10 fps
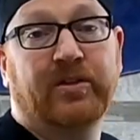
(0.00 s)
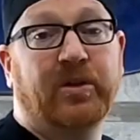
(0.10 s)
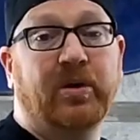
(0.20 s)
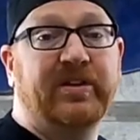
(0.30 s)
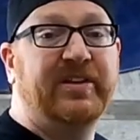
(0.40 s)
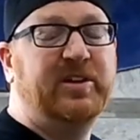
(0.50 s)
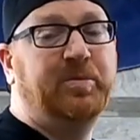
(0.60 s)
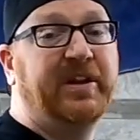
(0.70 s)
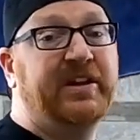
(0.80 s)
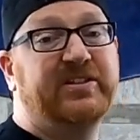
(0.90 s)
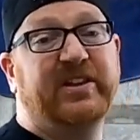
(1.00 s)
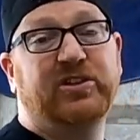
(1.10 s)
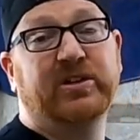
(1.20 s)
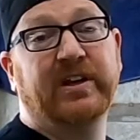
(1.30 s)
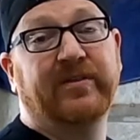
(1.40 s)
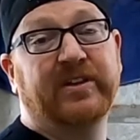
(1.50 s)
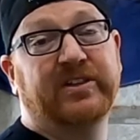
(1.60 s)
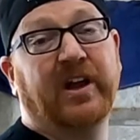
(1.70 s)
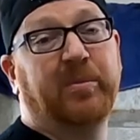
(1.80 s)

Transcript: So at this place, this will give us an